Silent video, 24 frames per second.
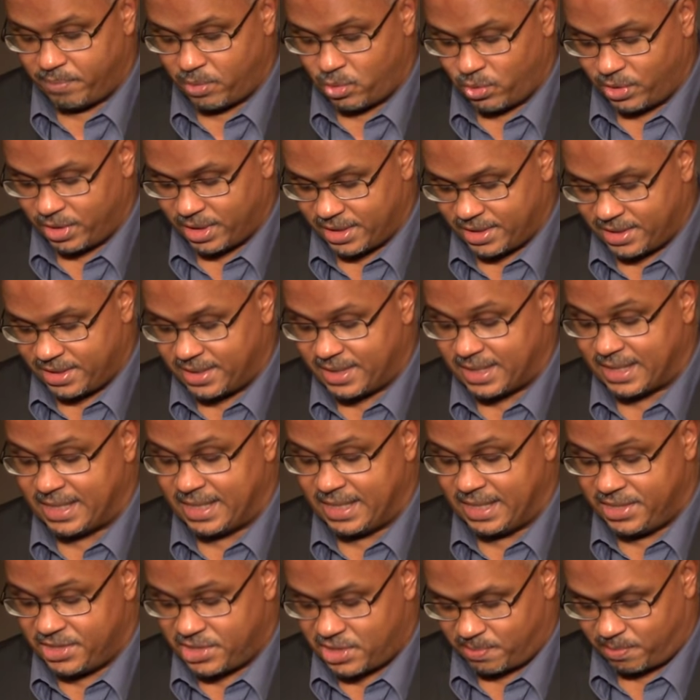important
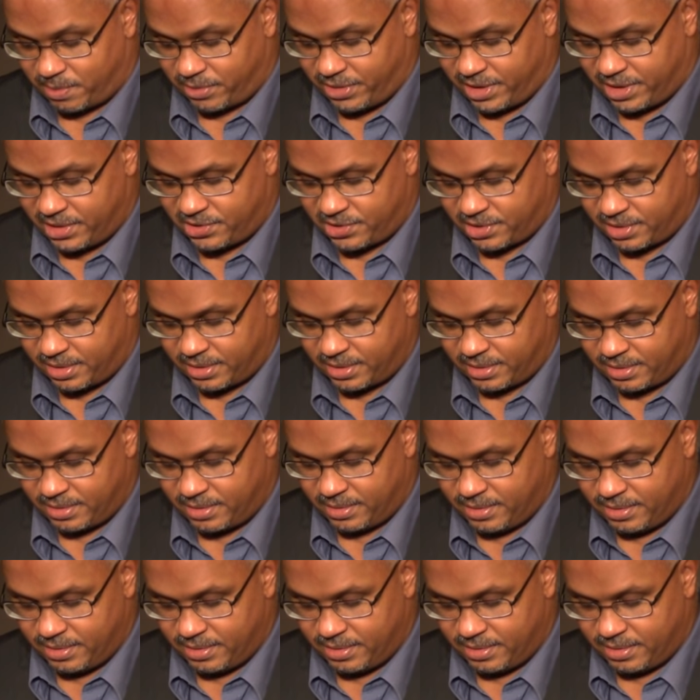than inspiration.